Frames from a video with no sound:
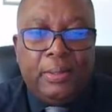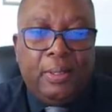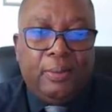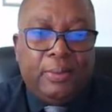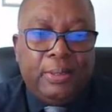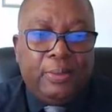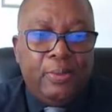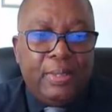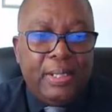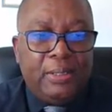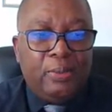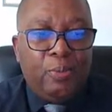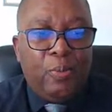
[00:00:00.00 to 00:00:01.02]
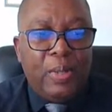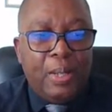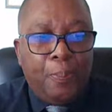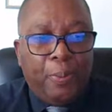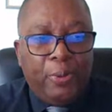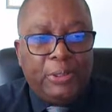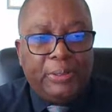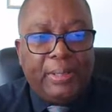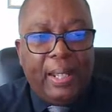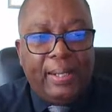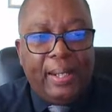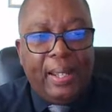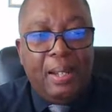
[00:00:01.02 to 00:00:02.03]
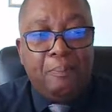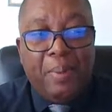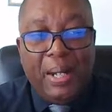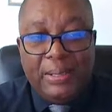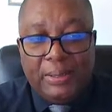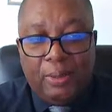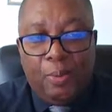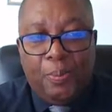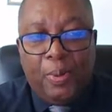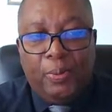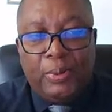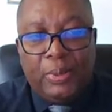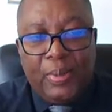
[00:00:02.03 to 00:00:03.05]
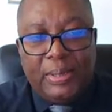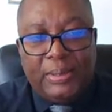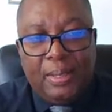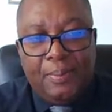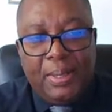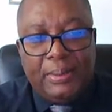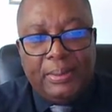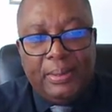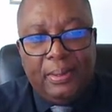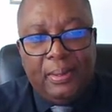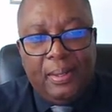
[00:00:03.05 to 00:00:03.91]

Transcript: So to do this, we pushed NAA by Slowpoke to its limits,